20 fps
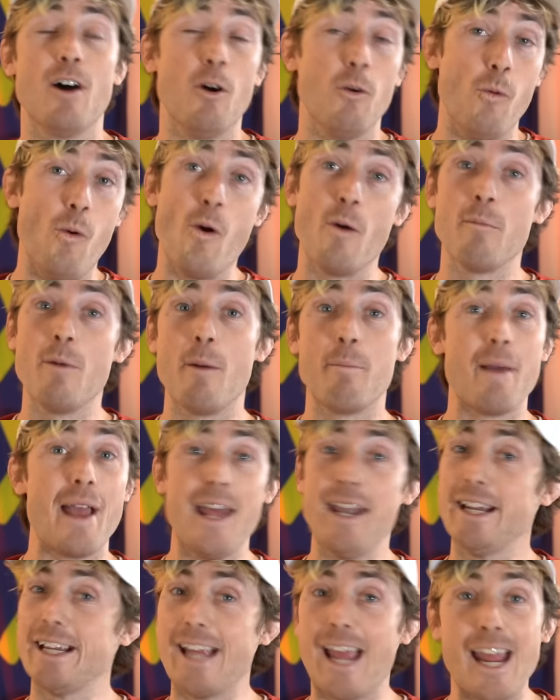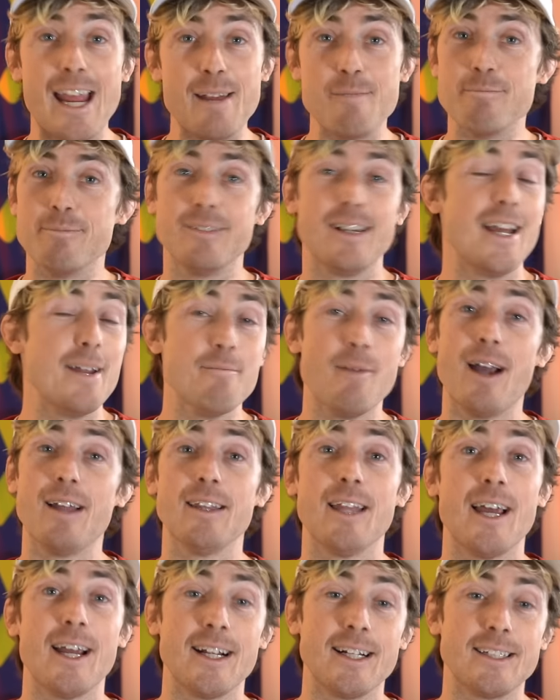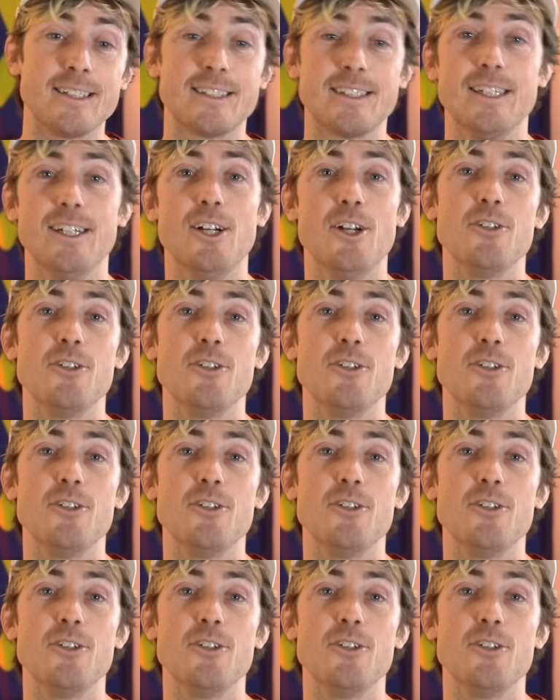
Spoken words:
a warm-up and a game in my legs.